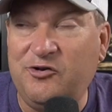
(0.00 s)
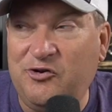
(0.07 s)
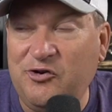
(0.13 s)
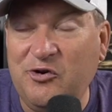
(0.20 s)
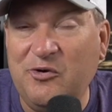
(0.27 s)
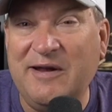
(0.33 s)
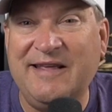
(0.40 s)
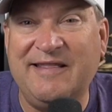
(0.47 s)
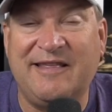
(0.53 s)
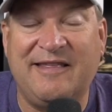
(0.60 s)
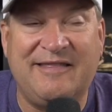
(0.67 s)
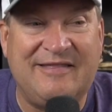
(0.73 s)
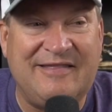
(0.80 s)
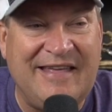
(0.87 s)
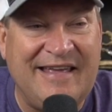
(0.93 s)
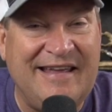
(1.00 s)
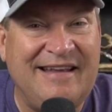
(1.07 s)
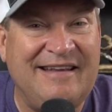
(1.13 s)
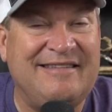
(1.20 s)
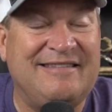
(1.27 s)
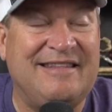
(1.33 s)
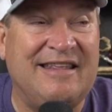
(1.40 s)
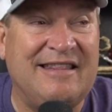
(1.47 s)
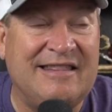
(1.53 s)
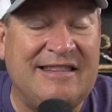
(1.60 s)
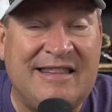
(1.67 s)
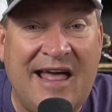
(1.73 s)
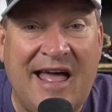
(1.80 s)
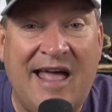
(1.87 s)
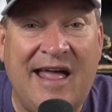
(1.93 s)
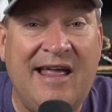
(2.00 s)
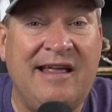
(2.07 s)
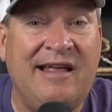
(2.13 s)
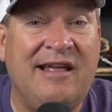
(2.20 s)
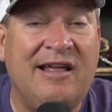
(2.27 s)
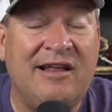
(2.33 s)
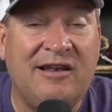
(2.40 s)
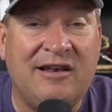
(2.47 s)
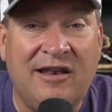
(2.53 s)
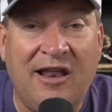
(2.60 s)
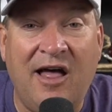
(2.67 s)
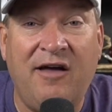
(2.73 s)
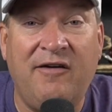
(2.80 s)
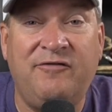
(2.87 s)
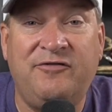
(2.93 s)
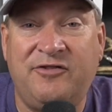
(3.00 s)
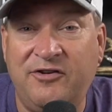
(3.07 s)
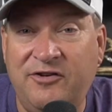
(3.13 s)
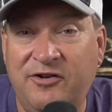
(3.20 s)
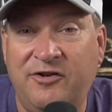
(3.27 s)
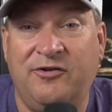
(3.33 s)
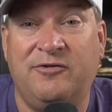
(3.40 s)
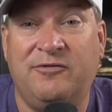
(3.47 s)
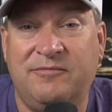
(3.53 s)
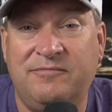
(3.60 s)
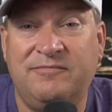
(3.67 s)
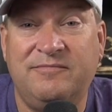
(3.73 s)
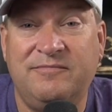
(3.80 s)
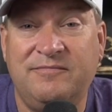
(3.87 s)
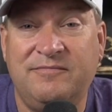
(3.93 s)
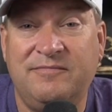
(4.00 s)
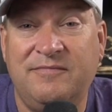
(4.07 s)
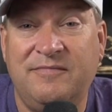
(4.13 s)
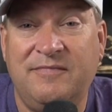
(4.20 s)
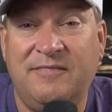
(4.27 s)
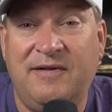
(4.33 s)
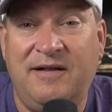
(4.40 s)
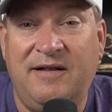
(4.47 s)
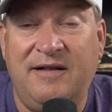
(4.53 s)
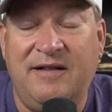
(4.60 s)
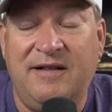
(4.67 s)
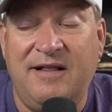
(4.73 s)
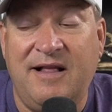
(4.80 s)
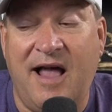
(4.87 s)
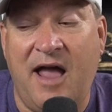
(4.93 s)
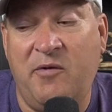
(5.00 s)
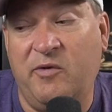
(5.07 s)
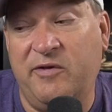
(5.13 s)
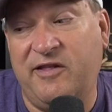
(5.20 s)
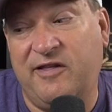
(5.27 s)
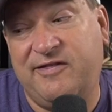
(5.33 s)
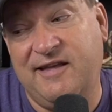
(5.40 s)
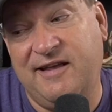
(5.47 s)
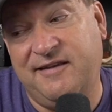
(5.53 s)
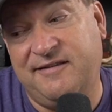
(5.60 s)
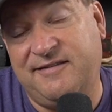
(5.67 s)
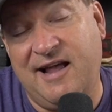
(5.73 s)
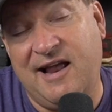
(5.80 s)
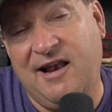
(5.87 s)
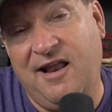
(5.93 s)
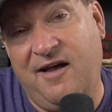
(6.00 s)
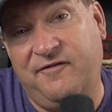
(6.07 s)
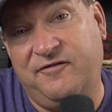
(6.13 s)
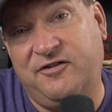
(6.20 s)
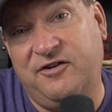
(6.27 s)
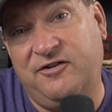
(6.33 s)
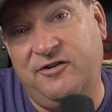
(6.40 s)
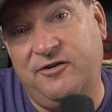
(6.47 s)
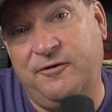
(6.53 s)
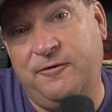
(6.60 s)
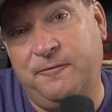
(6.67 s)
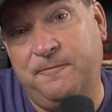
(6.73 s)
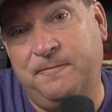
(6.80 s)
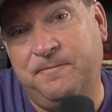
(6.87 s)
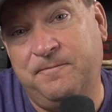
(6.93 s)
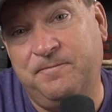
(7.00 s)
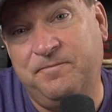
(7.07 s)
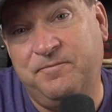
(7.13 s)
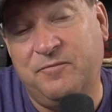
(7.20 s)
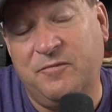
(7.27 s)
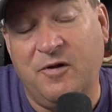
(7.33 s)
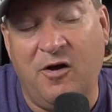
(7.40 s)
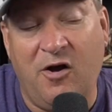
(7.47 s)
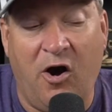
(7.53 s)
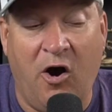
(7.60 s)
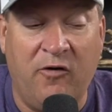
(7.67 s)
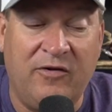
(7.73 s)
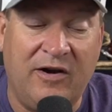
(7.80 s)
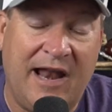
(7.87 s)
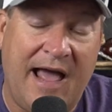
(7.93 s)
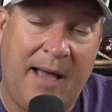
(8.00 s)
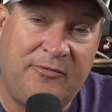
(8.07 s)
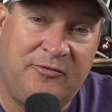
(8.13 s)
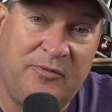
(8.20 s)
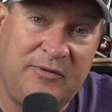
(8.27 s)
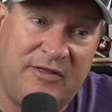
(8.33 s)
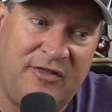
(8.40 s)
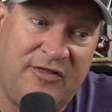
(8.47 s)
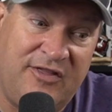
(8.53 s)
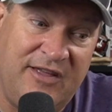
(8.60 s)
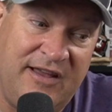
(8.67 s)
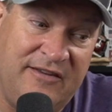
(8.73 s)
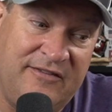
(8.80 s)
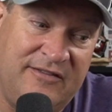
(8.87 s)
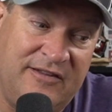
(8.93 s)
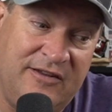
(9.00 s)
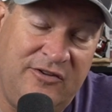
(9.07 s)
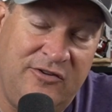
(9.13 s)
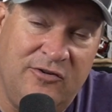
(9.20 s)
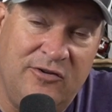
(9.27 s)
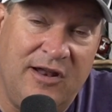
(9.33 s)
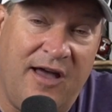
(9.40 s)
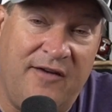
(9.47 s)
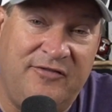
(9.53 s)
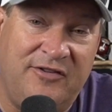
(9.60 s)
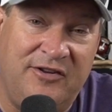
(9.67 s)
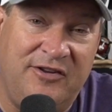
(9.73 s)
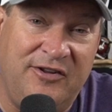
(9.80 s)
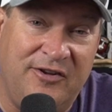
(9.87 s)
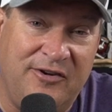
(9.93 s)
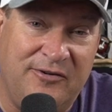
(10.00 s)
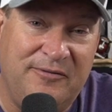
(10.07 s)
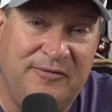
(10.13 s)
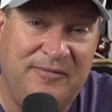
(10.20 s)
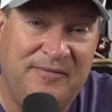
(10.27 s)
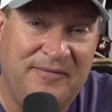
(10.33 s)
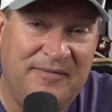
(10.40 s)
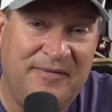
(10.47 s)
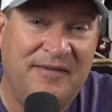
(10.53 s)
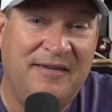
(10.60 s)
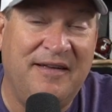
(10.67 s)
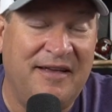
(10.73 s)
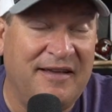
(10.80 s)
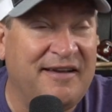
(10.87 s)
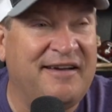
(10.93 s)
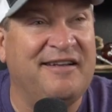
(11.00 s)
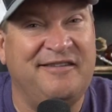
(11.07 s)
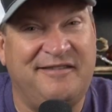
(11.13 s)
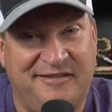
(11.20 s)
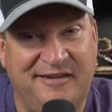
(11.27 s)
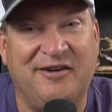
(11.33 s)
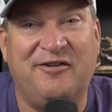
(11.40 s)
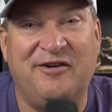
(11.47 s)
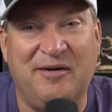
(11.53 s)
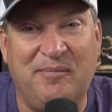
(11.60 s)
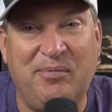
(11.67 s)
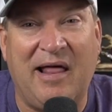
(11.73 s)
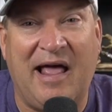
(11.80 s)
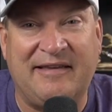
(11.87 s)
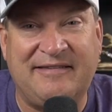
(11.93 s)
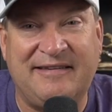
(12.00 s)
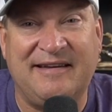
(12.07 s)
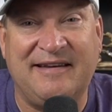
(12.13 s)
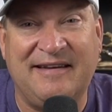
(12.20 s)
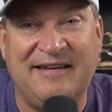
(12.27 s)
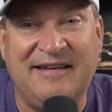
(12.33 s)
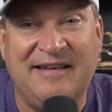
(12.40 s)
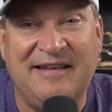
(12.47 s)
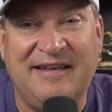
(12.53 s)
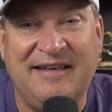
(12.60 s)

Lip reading: doing the things that they love to do. And when the things they love to do overlaps with the things that you love to do, consider it a blessing.